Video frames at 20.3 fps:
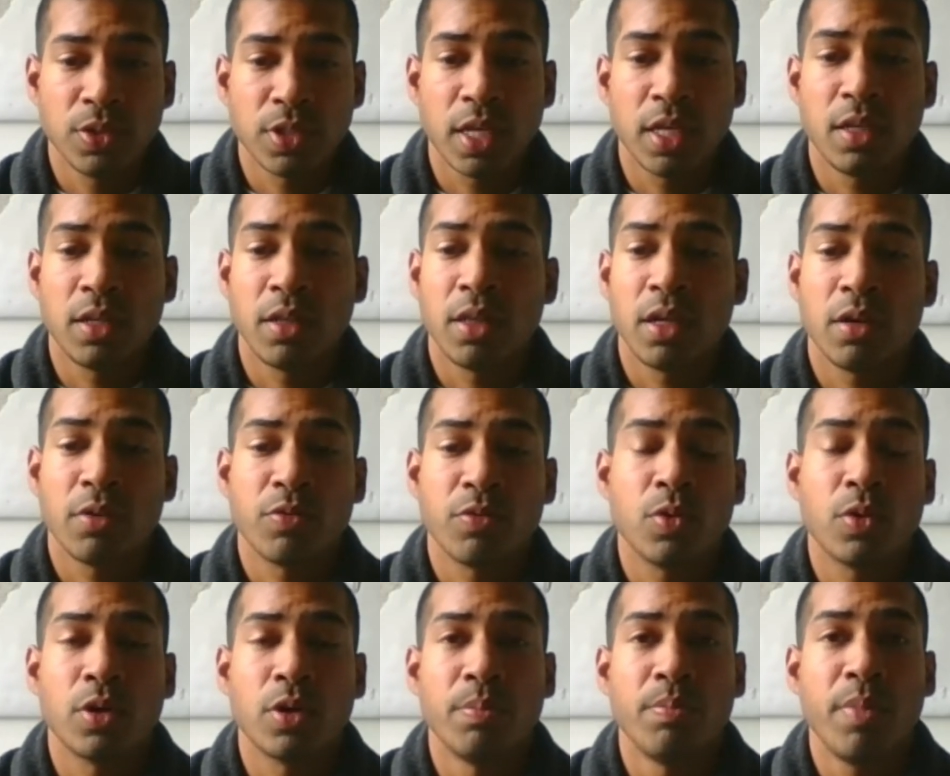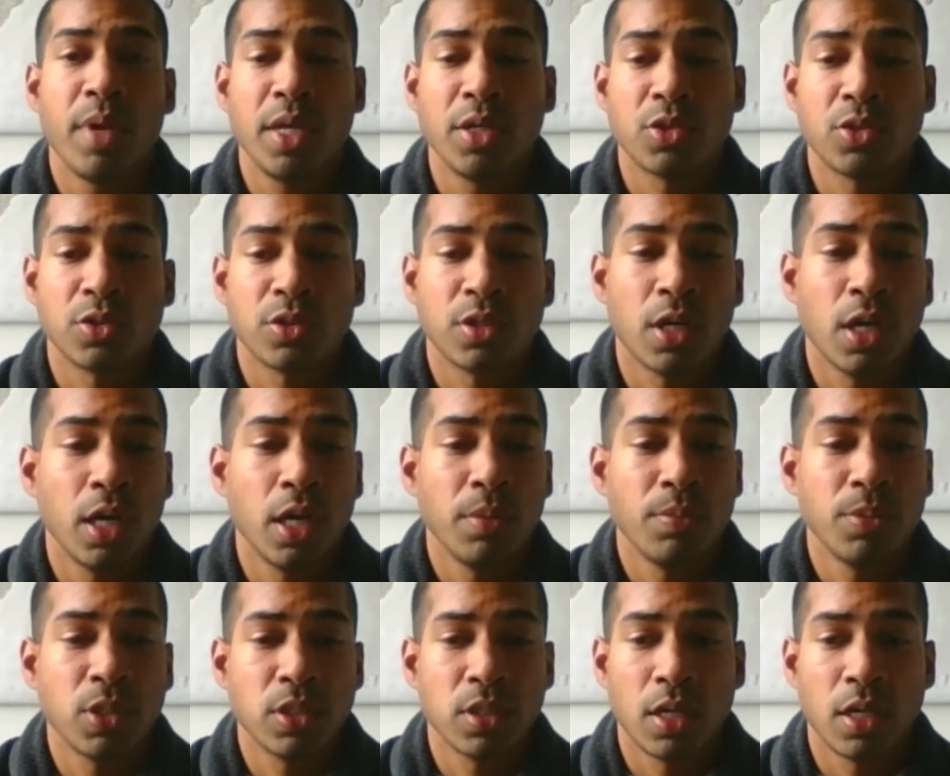and therefore are major time